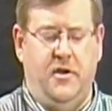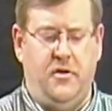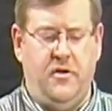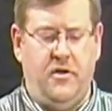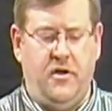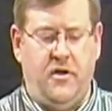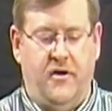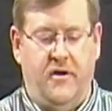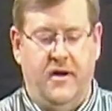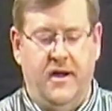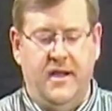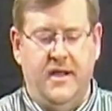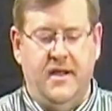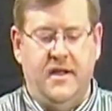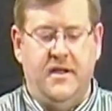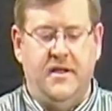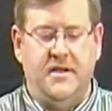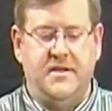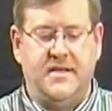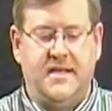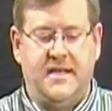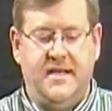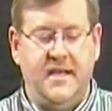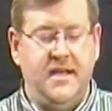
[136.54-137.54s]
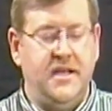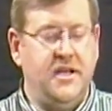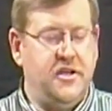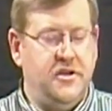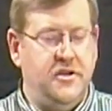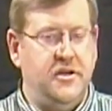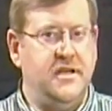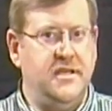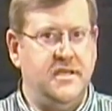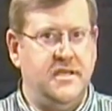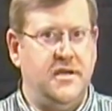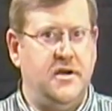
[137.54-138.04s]
No. To get a
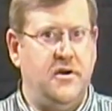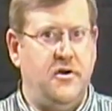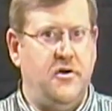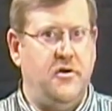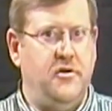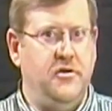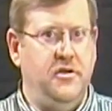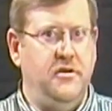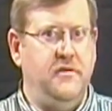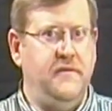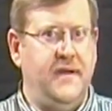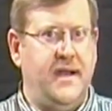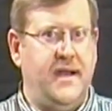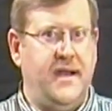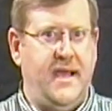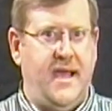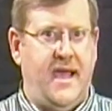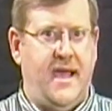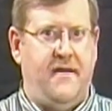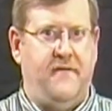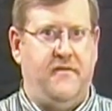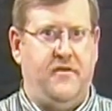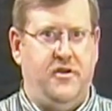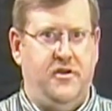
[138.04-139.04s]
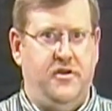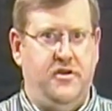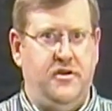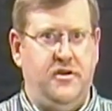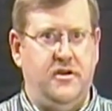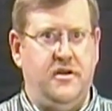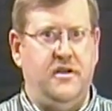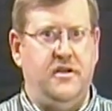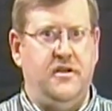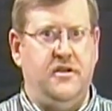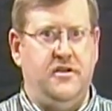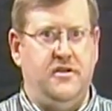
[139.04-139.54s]
good tone, you've got to have
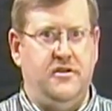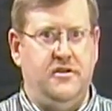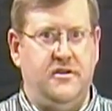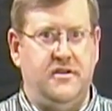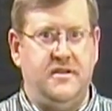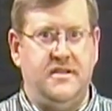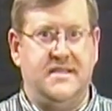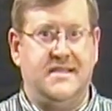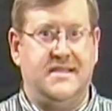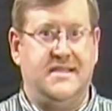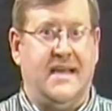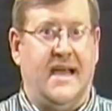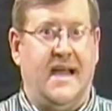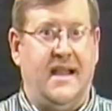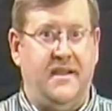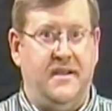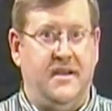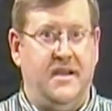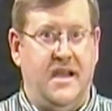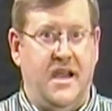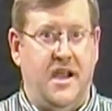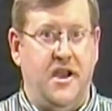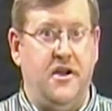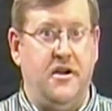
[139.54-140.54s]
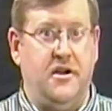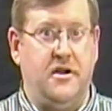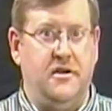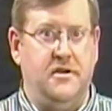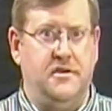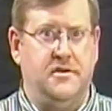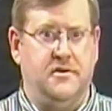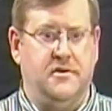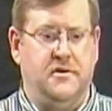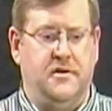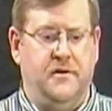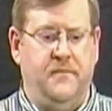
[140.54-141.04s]
good, solid air
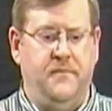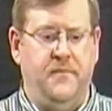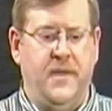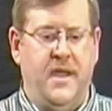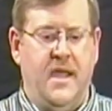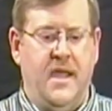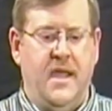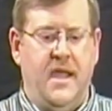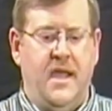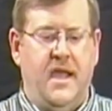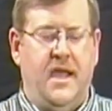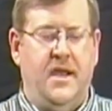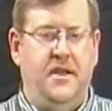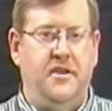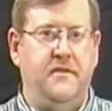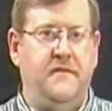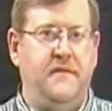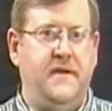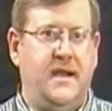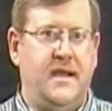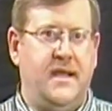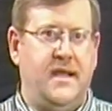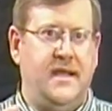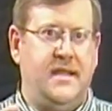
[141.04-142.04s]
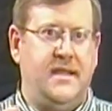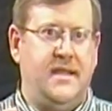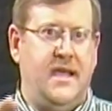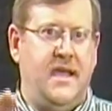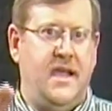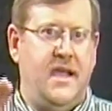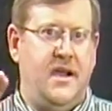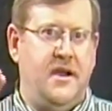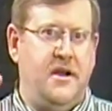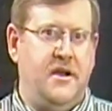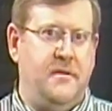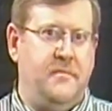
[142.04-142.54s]
control. And you've got to get
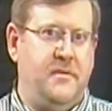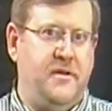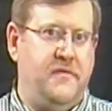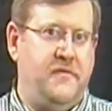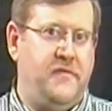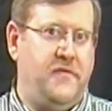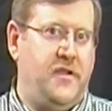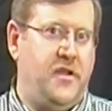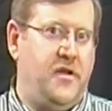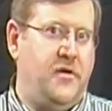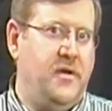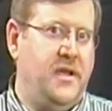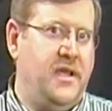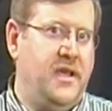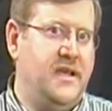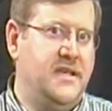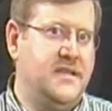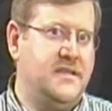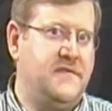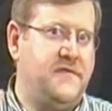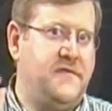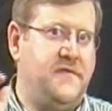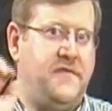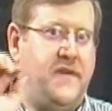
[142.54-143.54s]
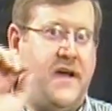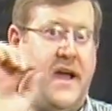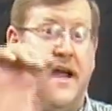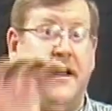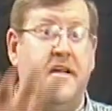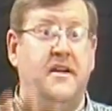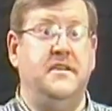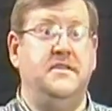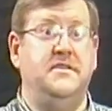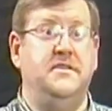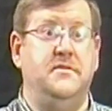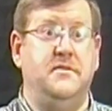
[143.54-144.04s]
that air to be flowing as
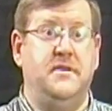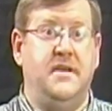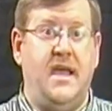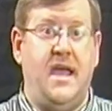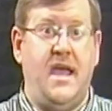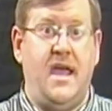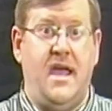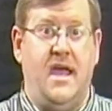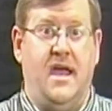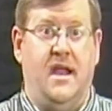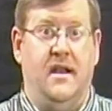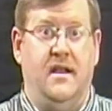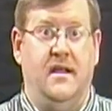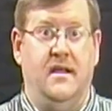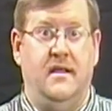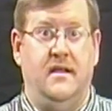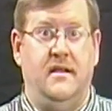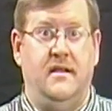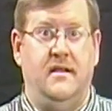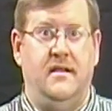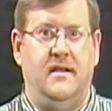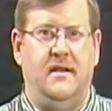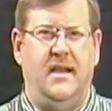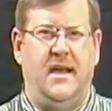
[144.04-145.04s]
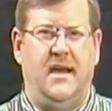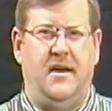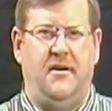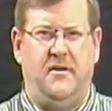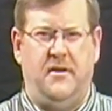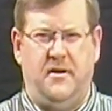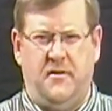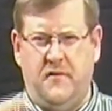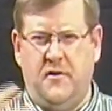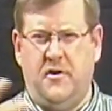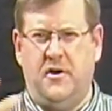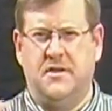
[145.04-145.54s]
far as you can.
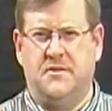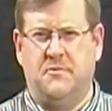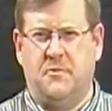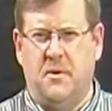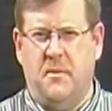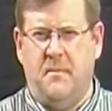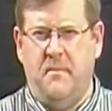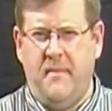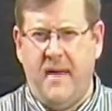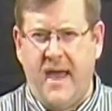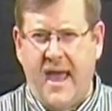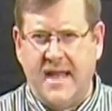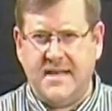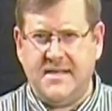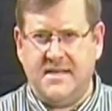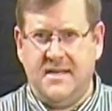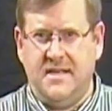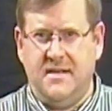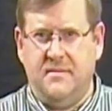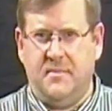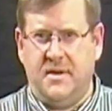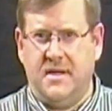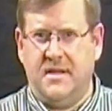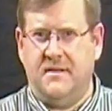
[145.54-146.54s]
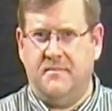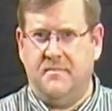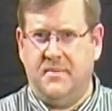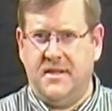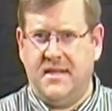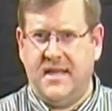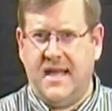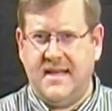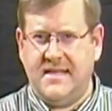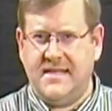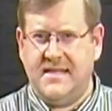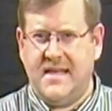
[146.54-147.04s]
Now, of course, we're imagining,
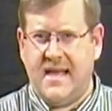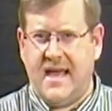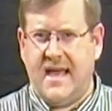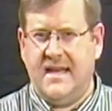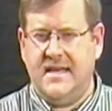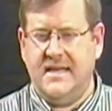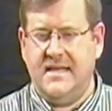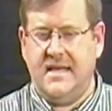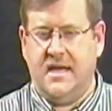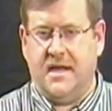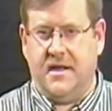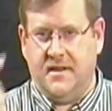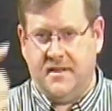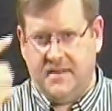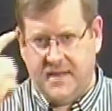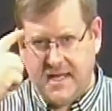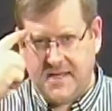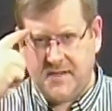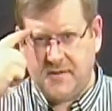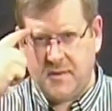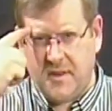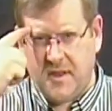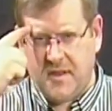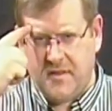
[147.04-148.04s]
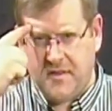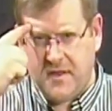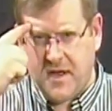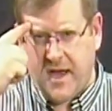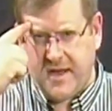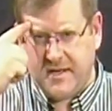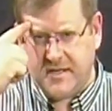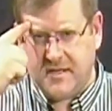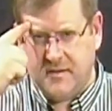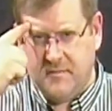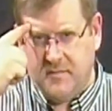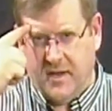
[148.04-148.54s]
but that's the idea. That's what the
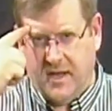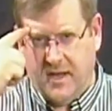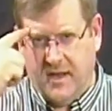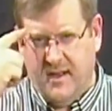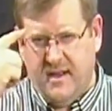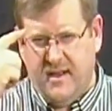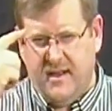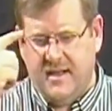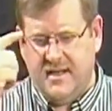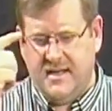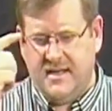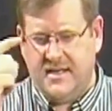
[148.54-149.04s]
thought should be.